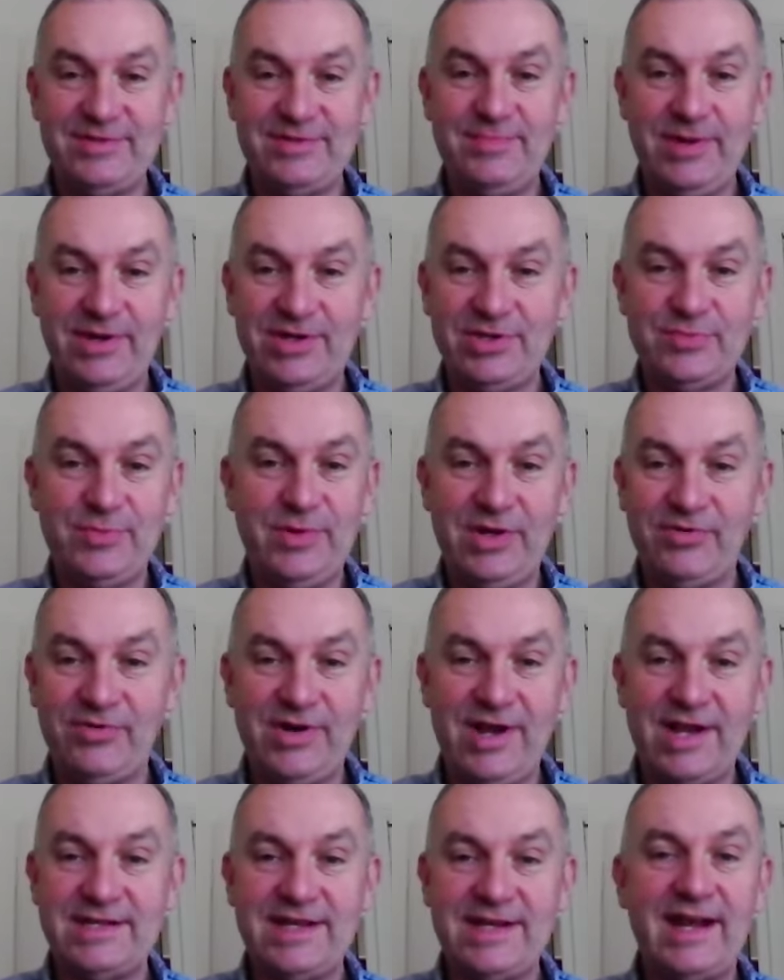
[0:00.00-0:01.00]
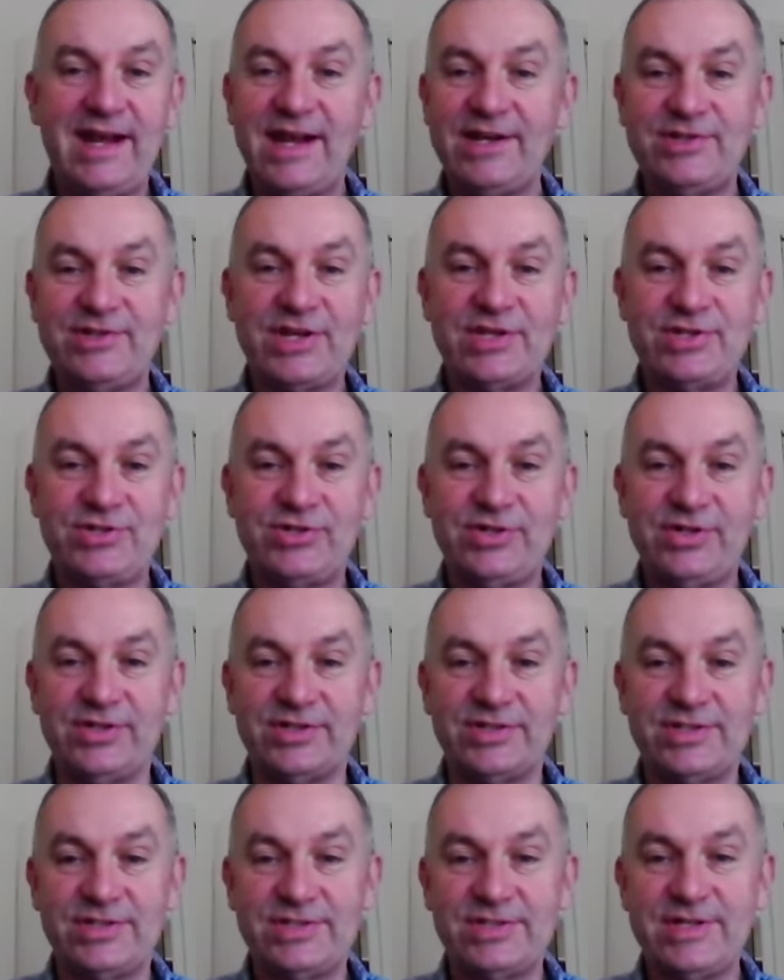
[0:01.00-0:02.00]
because we created NHS
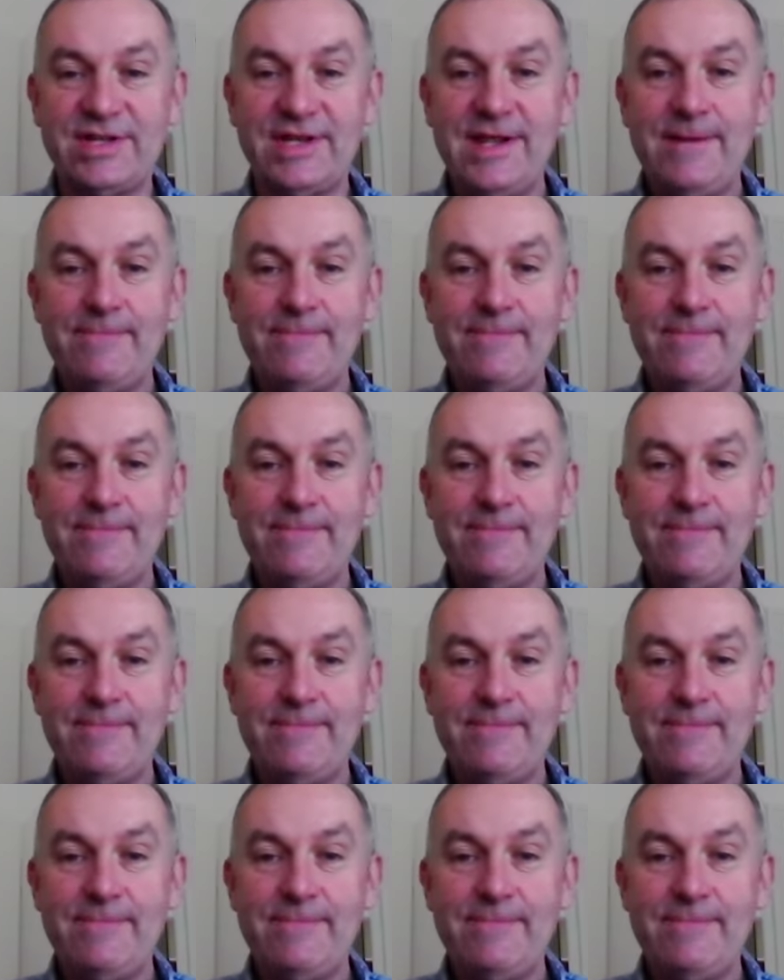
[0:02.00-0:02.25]
trusts,